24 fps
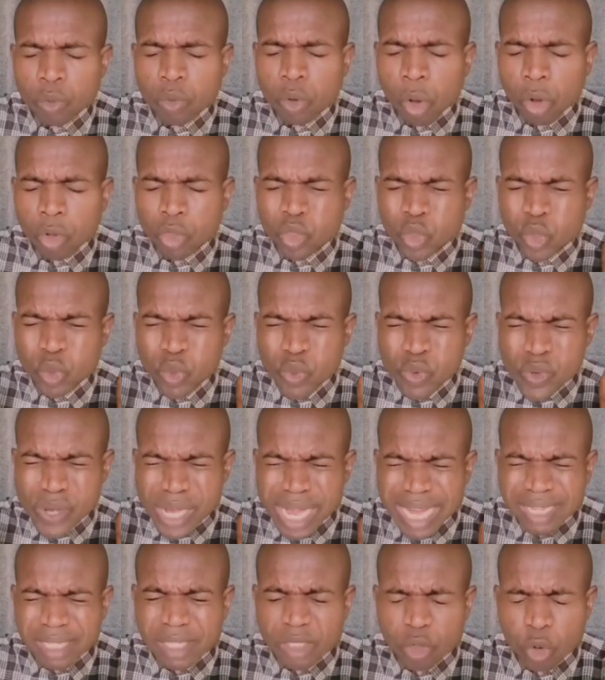God to
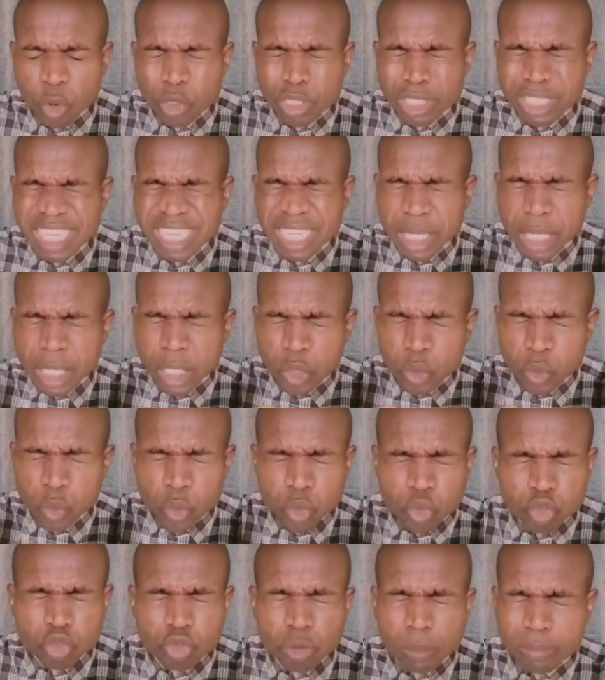rest until he
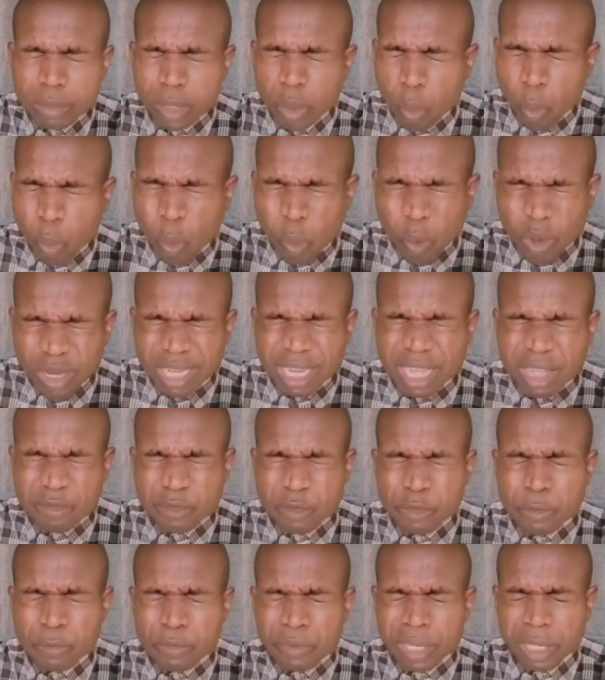does something
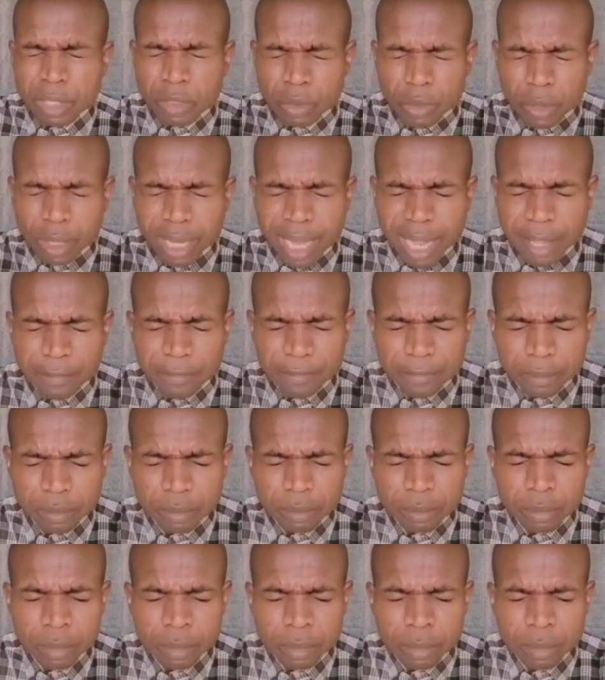wonderful in your life.